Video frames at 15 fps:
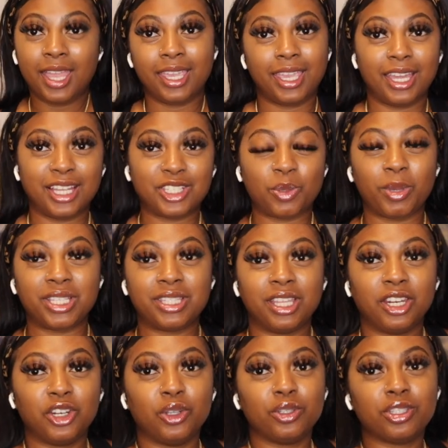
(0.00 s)
yeah, that's the best
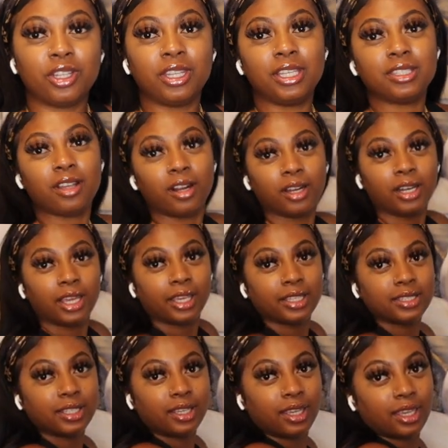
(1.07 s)
thing to do. So these are the
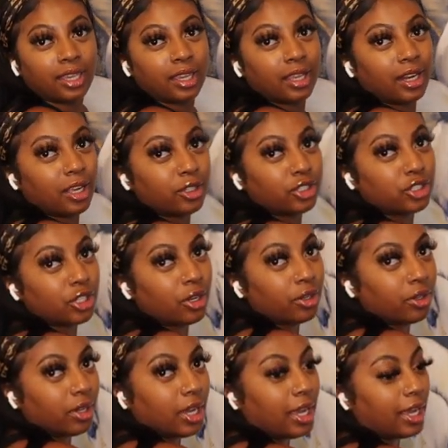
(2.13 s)
leggings again. I'll show
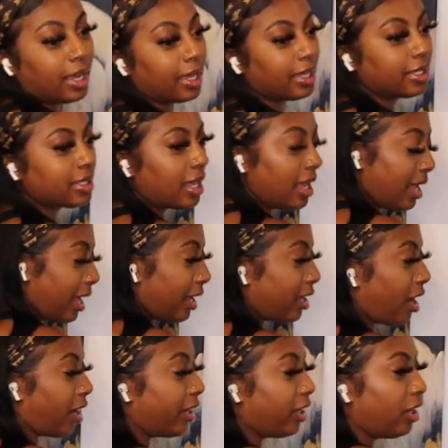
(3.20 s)
you guys. And
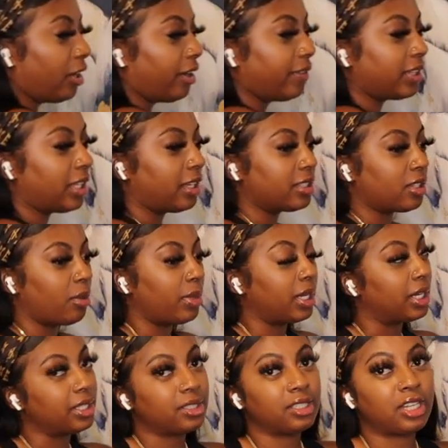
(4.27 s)
you already know everything is going to be
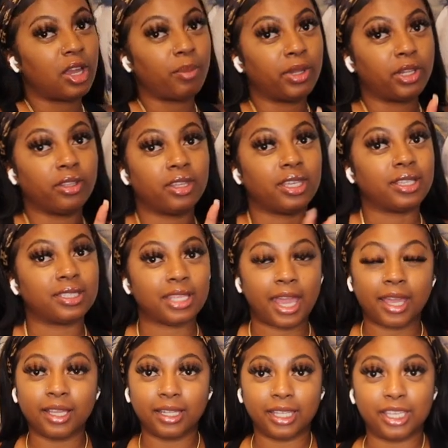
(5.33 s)
listed down below the
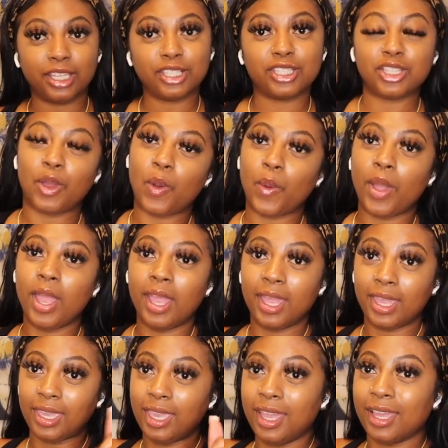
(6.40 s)
exact link. So
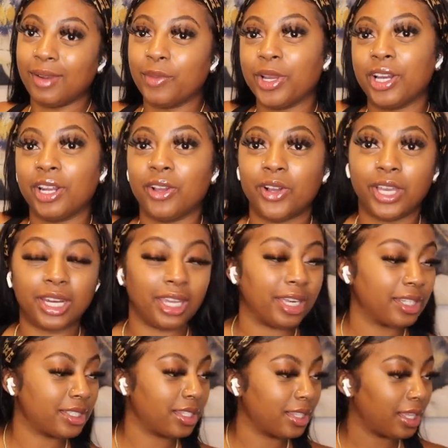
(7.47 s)
yeah, we're going to go ahead and
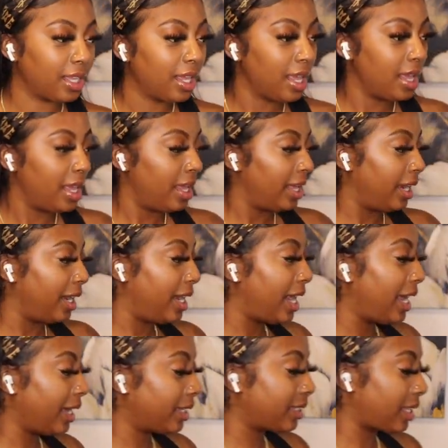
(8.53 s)
get into the
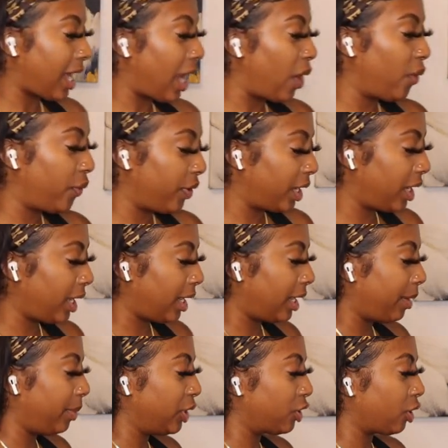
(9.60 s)
next outfit. And
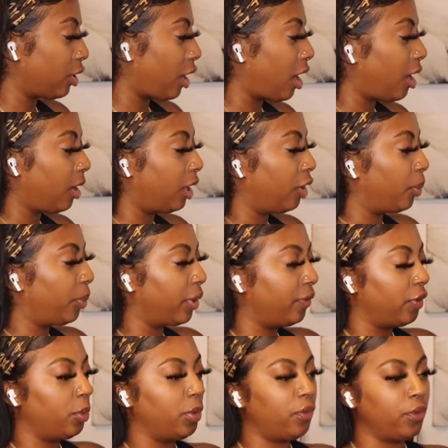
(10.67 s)
let me show y'all a little
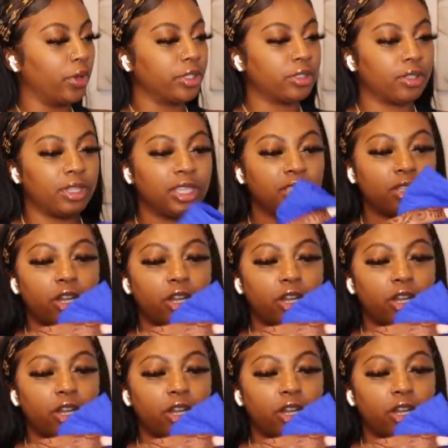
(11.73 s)
preview before. So these